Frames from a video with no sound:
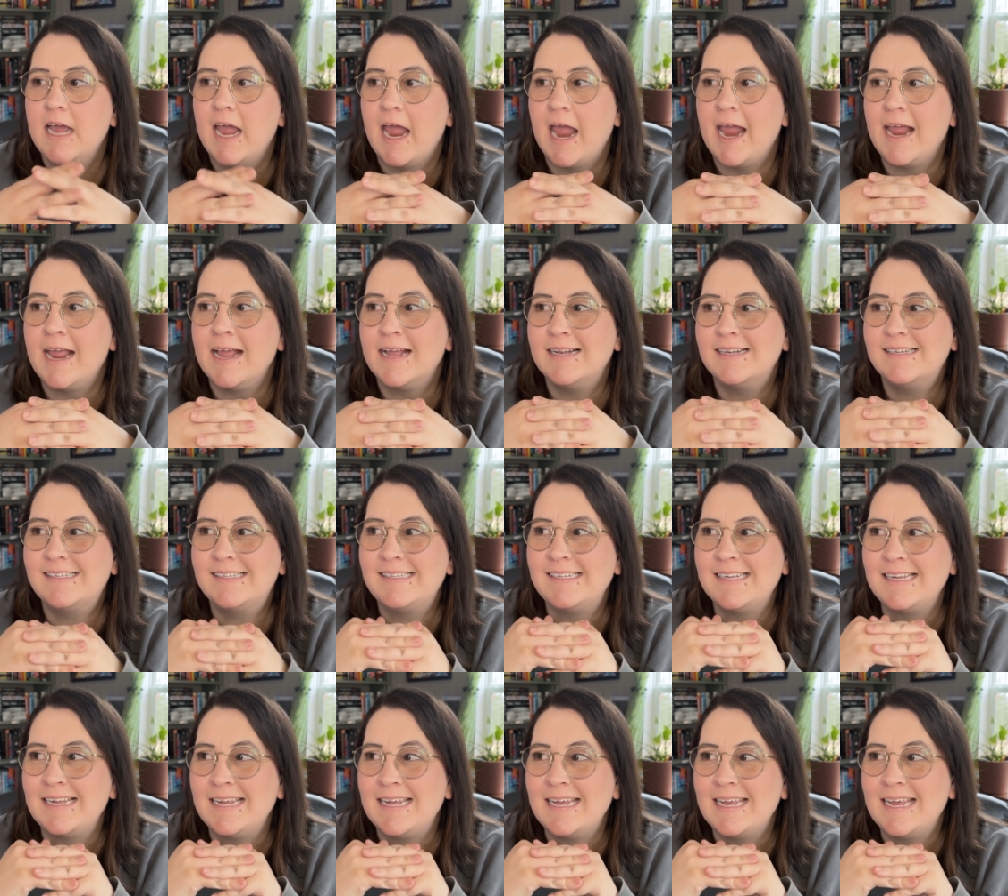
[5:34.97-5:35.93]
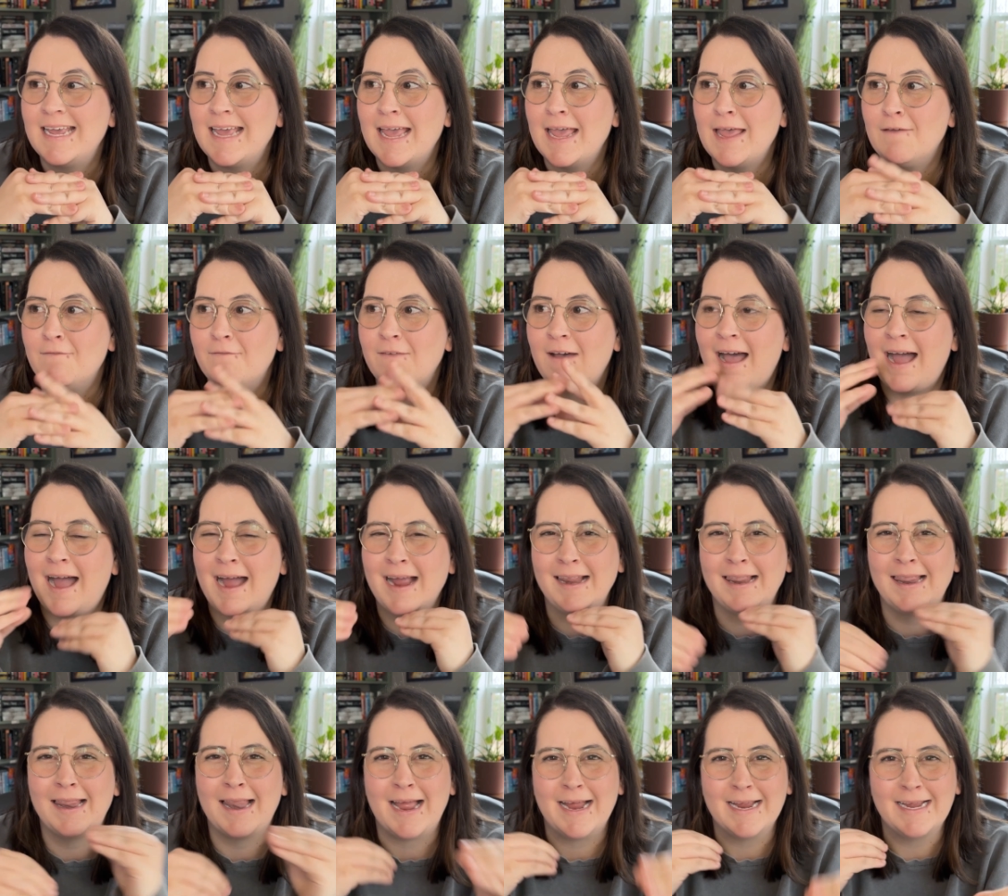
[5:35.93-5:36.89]
and see if I
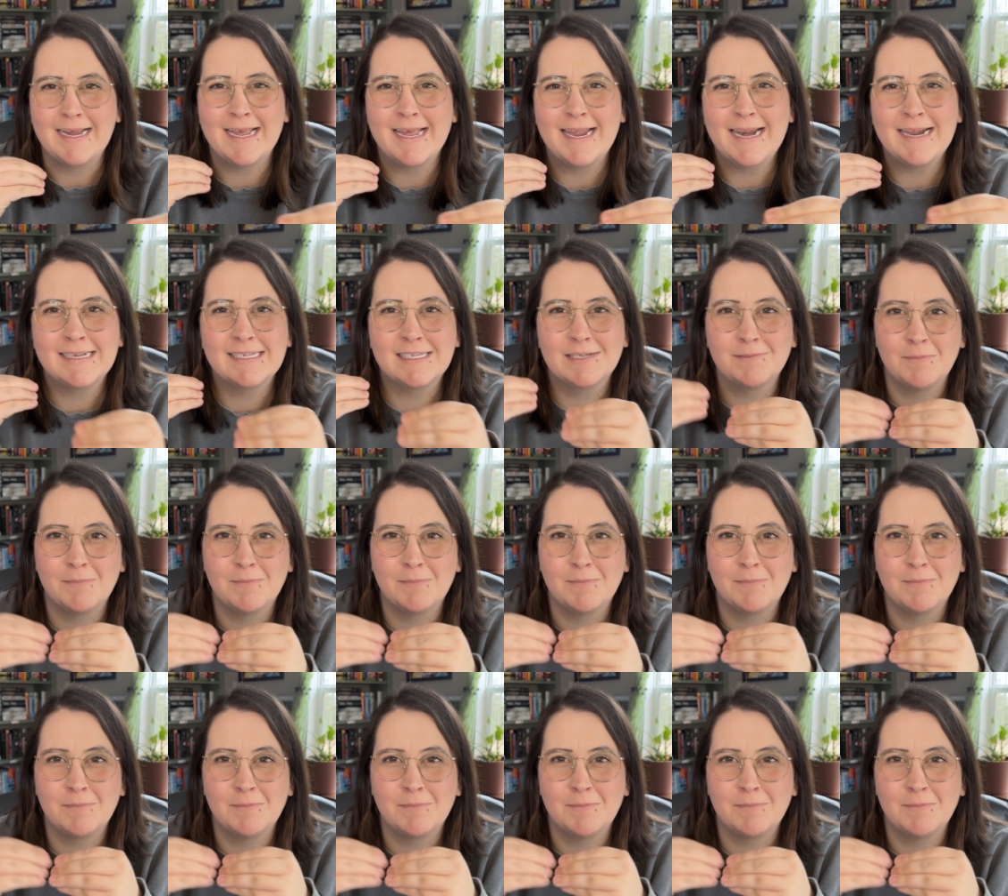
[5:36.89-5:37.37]
like it as